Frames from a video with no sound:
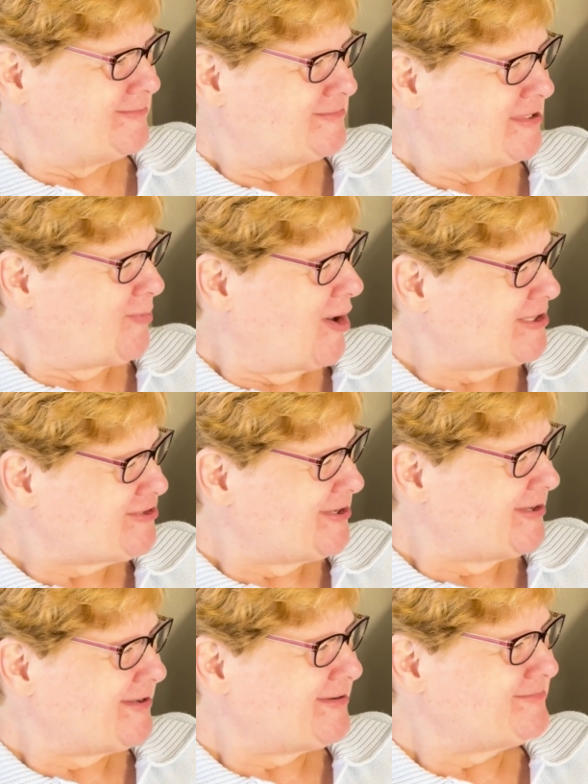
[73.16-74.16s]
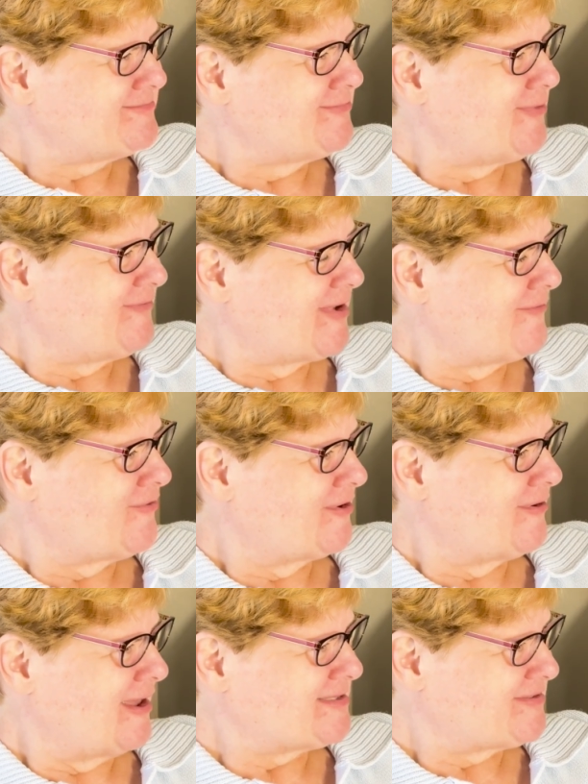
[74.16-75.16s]
depression. We've
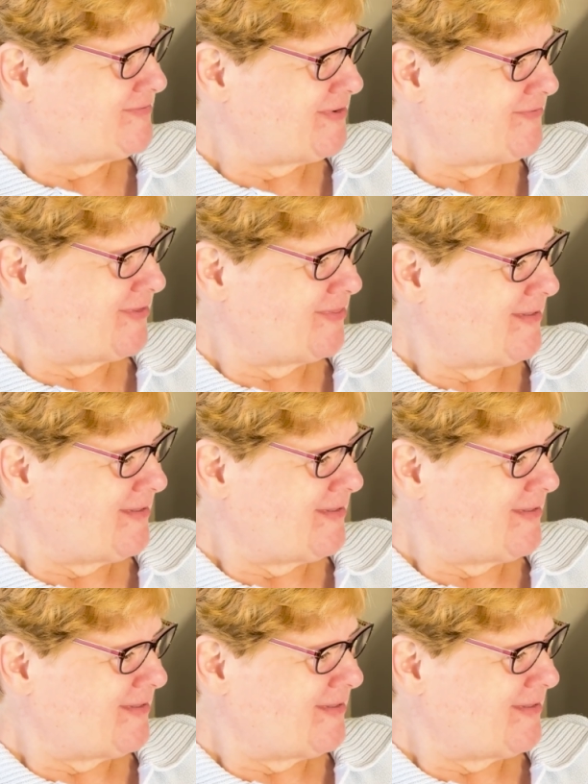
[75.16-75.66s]
covered lots of different